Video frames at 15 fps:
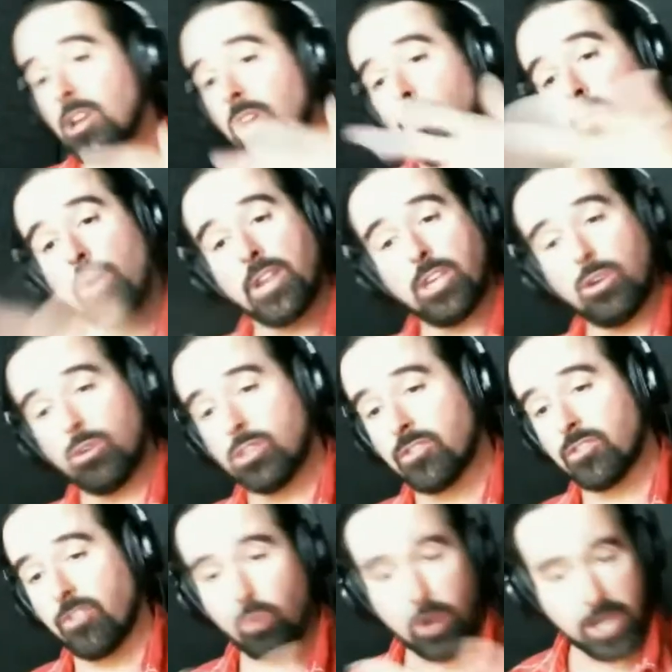What do you use
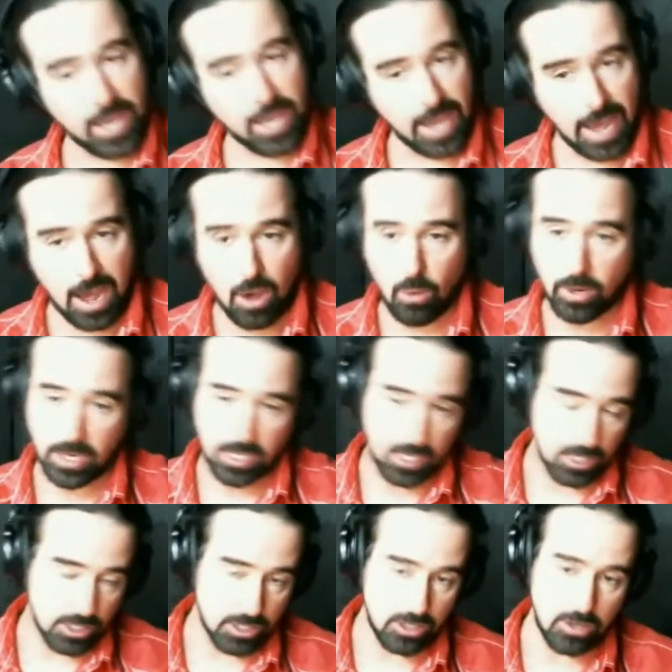for working out? What do you
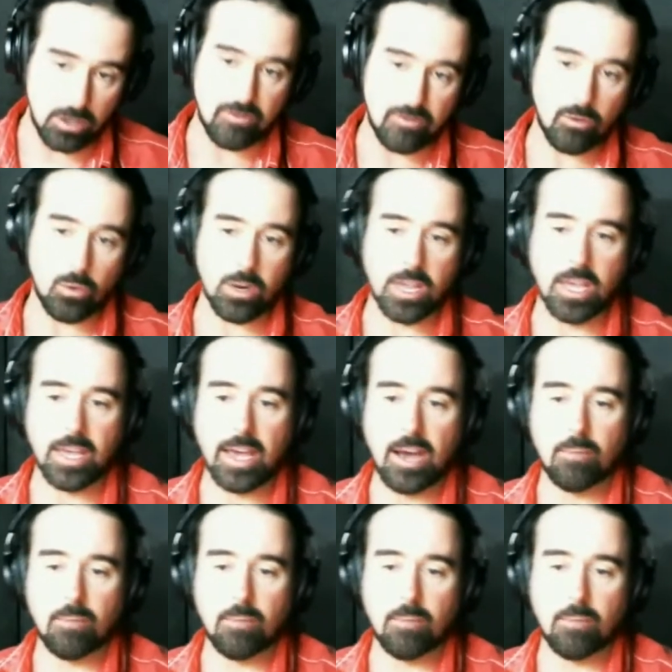teach your students for working out,